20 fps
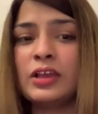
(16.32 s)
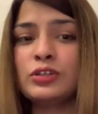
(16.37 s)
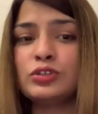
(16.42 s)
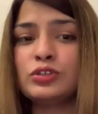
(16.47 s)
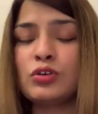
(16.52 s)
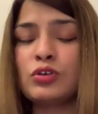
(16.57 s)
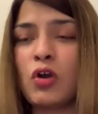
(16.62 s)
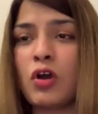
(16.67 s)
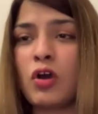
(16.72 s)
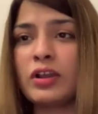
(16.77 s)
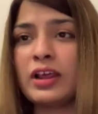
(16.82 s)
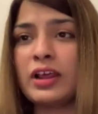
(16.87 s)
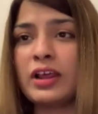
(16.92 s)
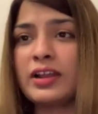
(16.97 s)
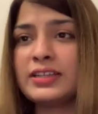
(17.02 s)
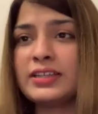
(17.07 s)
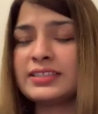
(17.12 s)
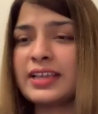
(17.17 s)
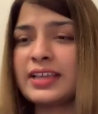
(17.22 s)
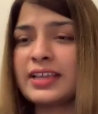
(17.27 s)
to hone
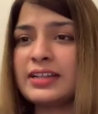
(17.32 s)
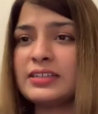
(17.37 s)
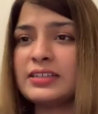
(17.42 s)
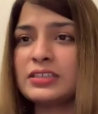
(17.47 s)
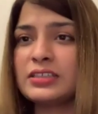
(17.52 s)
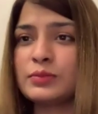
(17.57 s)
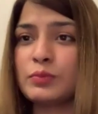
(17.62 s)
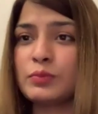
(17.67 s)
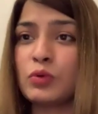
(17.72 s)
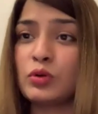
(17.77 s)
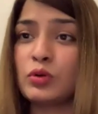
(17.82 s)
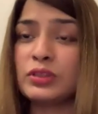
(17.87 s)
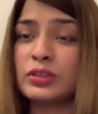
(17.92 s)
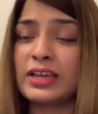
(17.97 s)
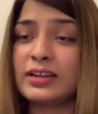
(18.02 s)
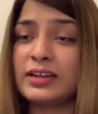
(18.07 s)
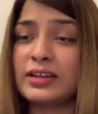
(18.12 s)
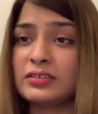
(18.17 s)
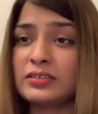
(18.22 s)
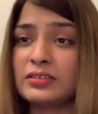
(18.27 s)
our skills more
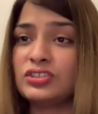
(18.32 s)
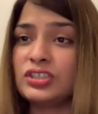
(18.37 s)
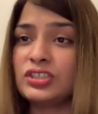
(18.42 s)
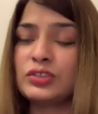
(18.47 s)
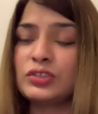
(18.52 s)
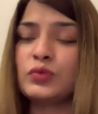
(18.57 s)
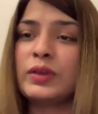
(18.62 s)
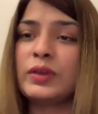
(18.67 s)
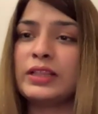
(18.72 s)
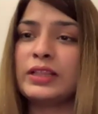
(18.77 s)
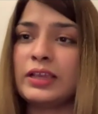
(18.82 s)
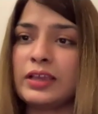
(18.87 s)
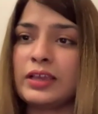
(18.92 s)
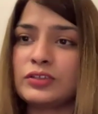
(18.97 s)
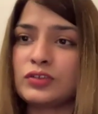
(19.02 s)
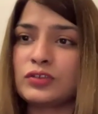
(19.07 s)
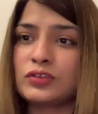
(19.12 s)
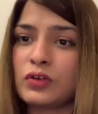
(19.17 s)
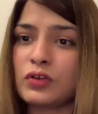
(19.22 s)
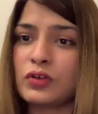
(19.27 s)
than just Vedic
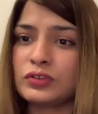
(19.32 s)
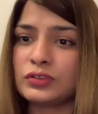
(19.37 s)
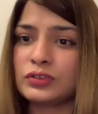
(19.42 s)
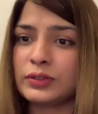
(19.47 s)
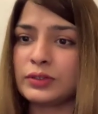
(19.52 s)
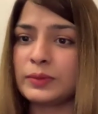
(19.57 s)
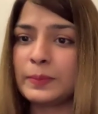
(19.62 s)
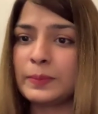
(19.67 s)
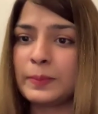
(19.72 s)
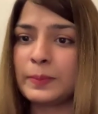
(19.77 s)
astrology?